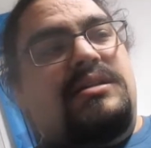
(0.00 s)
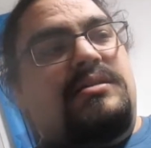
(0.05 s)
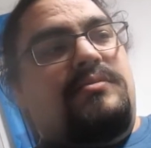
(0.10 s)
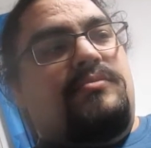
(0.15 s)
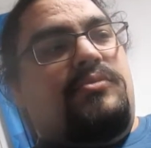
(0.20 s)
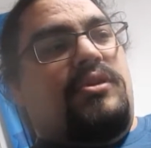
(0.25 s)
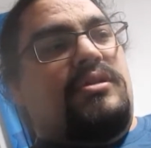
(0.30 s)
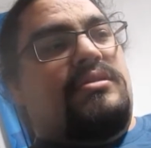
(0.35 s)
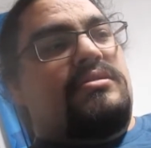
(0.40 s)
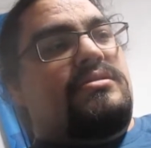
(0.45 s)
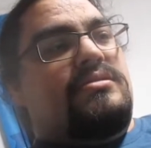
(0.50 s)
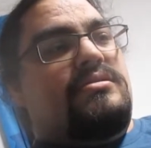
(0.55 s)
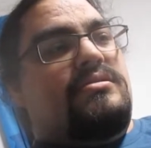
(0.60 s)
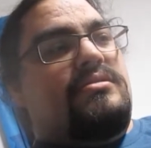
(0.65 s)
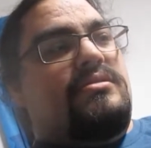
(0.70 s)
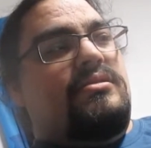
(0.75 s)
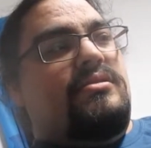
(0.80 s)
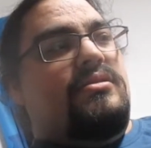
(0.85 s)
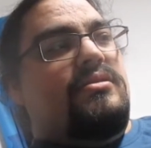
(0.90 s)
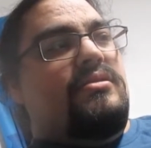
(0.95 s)

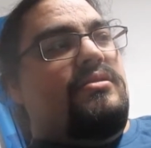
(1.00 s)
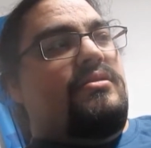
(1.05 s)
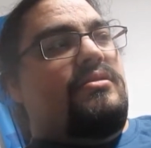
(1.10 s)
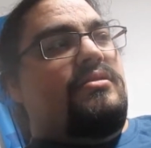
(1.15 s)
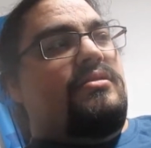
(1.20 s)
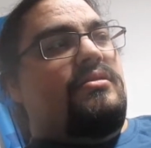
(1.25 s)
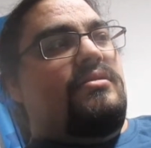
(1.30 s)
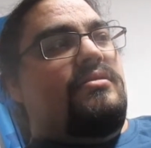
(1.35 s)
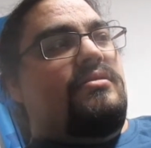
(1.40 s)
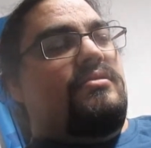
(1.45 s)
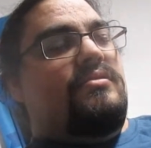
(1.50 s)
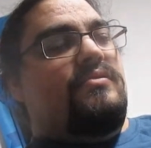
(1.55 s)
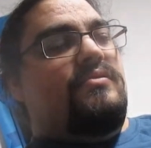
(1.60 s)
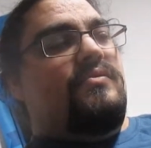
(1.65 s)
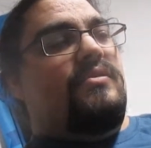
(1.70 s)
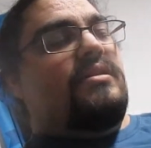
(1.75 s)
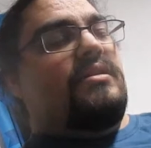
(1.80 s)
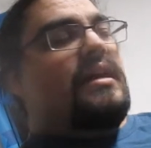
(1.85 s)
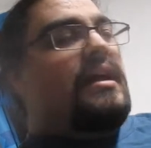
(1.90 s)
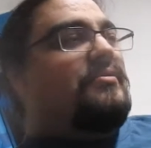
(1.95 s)
points,
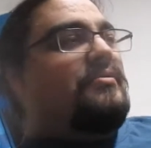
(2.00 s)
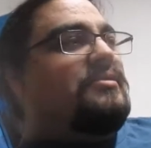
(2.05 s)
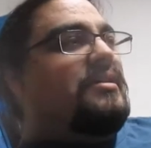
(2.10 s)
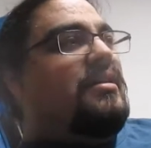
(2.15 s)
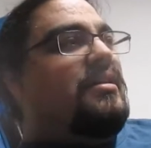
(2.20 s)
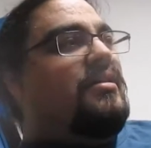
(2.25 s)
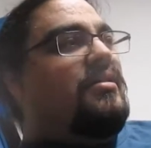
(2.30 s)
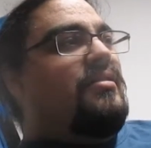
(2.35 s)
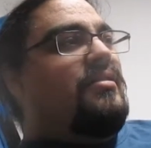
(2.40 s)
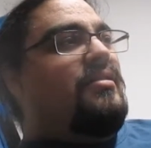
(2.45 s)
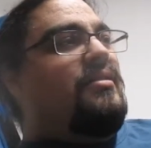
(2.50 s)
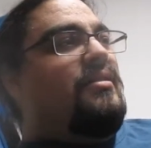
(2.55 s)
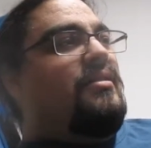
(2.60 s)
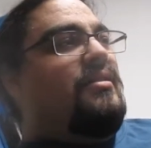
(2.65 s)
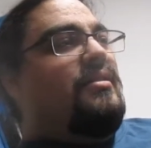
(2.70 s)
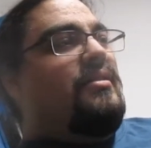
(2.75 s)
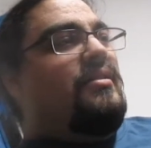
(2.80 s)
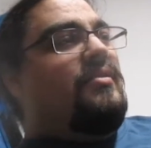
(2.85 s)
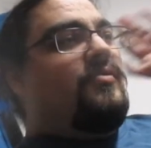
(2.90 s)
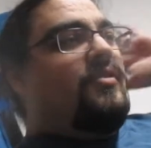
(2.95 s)
well, out there
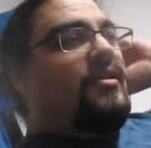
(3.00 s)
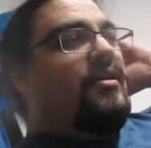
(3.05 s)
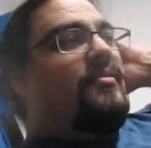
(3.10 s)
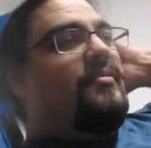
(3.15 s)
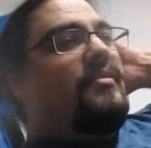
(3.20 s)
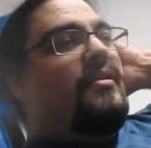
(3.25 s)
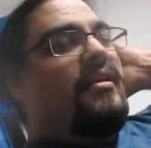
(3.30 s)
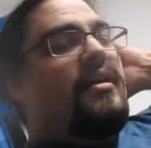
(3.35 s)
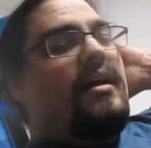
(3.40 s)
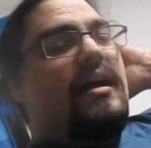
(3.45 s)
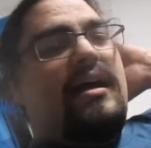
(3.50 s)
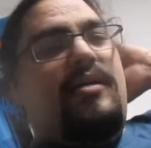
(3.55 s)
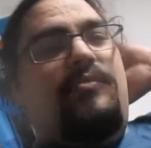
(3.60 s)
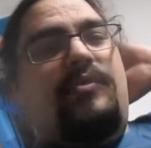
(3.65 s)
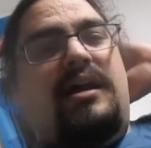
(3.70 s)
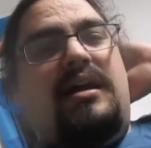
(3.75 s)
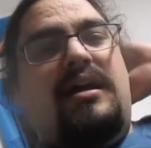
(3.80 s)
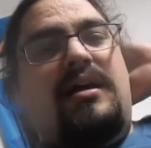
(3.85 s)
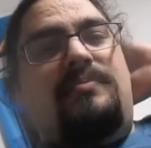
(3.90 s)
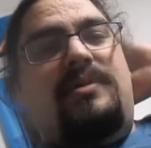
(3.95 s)
where I
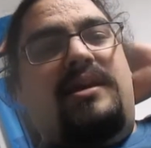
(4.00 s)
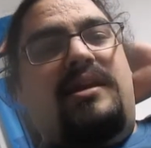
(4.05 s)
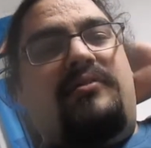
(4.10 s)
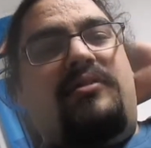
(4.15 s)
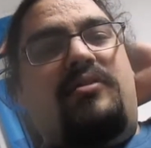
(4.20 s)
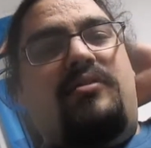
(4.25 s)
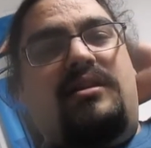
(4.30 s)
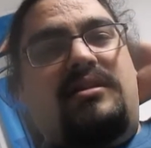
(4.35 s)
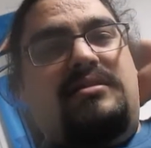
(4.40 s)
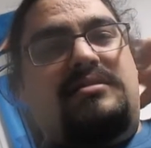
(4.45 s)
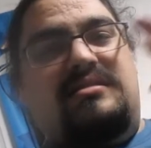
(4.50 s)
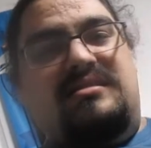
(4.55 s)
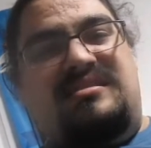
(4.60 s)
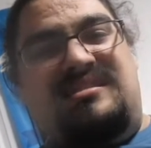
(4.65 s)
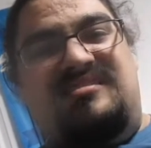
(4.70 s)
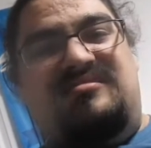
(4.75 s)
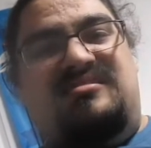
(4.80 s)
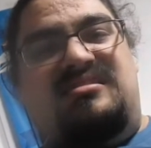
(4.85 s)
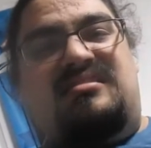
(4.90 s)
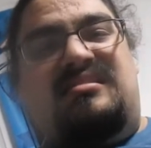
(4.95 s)
wake up and everyone else is
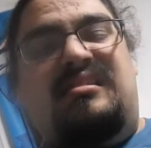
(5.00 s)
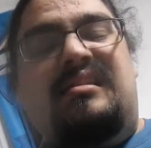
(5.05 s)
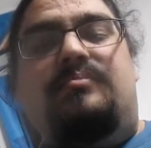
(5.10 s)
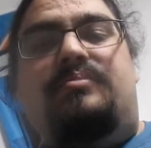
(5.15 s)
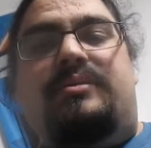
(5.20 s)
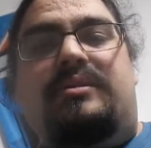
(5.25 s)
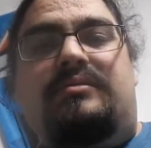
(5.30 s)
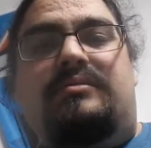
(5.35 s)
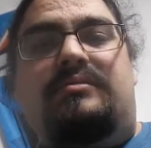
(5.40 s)
still asleep.